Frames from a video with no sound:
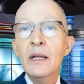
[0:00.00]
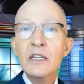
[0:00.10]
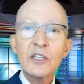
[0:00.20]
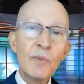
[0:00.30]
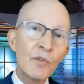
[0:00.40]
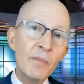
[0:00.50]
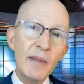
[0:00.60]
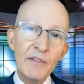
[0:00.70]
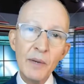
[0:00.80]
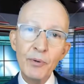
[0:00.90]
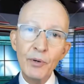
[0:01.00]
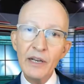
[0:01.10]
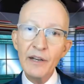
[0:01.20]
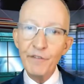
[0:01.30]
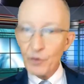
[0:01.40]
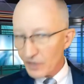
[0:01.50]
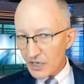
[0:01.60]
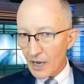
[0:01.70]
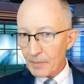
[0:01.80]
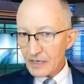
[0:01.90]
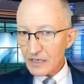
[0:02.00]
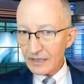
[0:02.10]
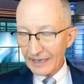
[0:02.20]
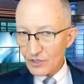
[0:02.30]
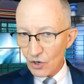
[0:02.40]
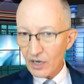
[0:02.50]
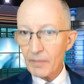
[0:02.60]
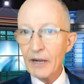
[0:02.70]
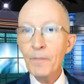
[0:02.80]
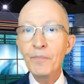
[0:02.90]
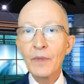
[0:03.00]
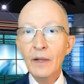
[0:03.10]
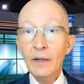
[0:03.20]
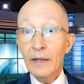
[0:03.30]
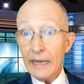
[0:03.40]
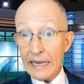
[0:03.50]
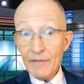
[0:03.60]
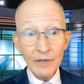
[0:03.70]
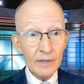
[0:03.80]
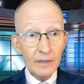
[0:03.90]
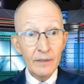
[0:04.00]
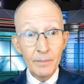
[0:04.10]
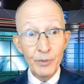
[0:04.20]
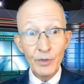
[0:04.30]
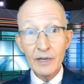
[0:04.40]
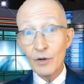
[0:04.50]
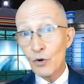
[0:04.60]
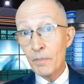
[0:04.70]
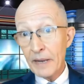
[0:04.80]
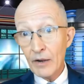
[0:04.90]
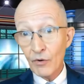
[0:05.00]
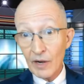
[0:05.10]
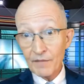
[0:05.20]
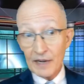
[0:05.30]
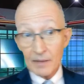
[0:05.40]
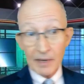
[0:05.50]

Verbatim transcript: Still more room left, so I put in a few of the topics that I talk about, even put in a whole paragraph out of my